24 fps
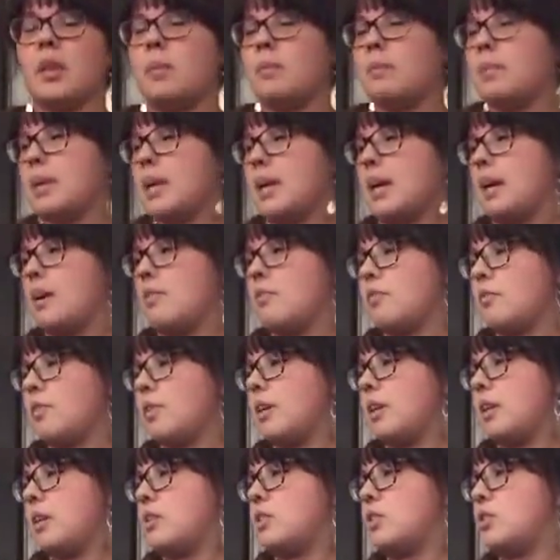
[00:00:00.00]
Mia
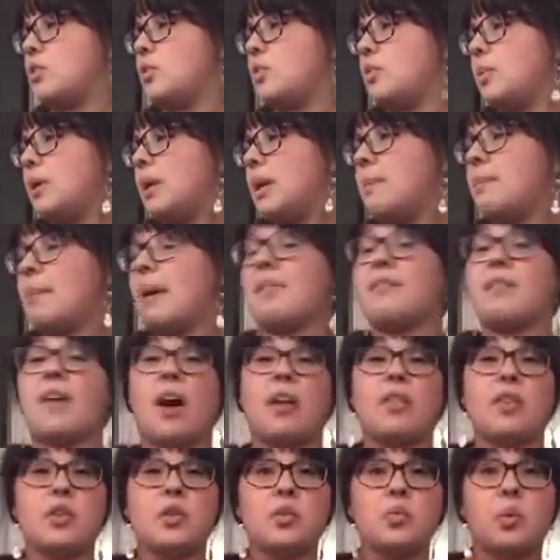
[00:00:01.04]
is doing My
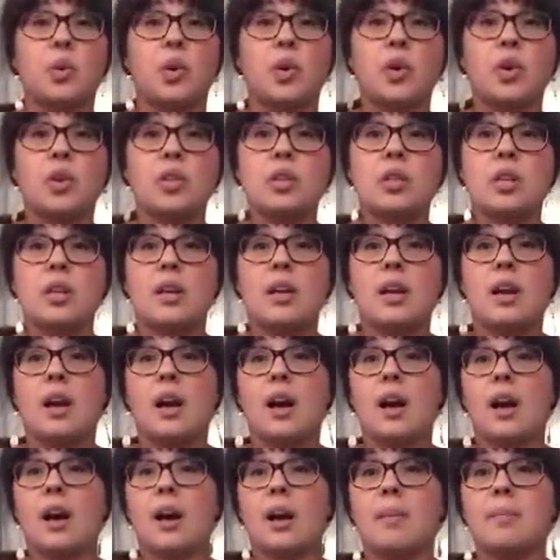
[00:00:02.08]
Father's World
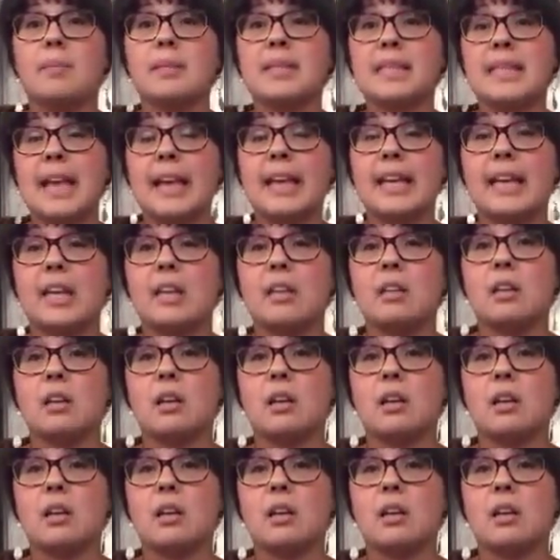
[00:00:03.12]
second,